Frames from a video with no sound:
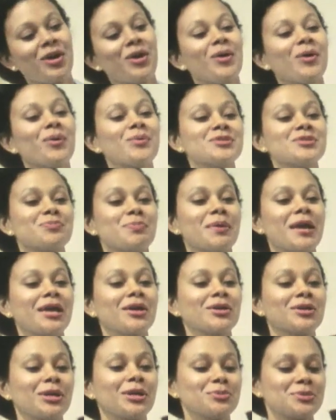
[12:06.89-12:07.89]
Oh,
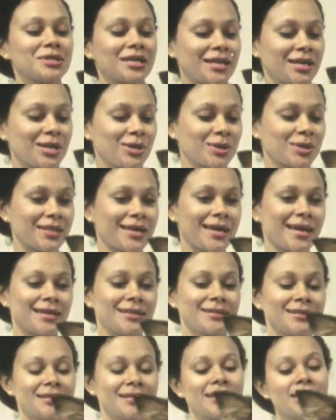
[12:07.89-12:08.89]
spaying will help take care of
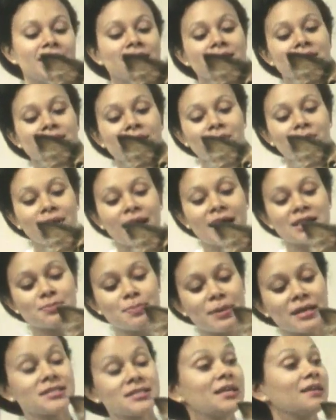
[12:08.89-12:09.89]
that.
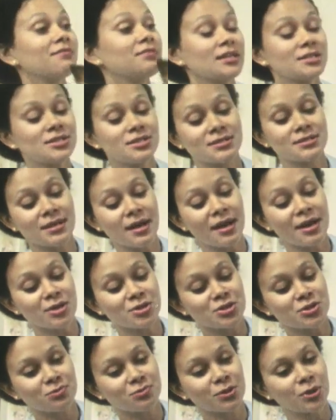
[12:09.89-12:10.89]
Sterilized pets have less
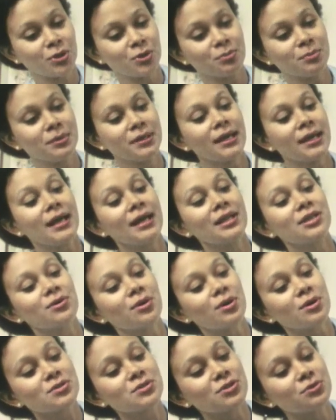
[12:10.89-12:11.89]
desire to roam, and
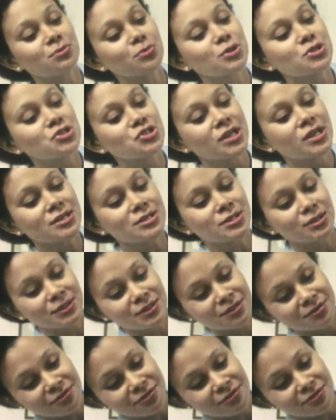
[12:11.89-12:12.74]
they're also more gentle